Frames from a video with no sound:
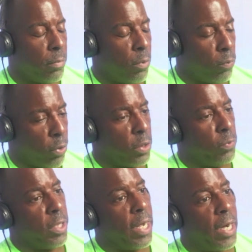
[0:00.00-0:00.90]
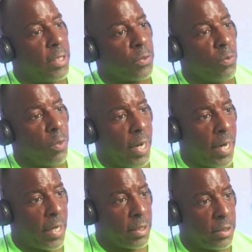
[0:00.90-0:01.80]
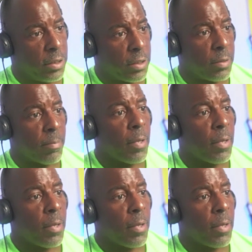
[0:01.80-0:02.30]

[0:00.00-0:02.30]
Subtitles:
working with high school athletes.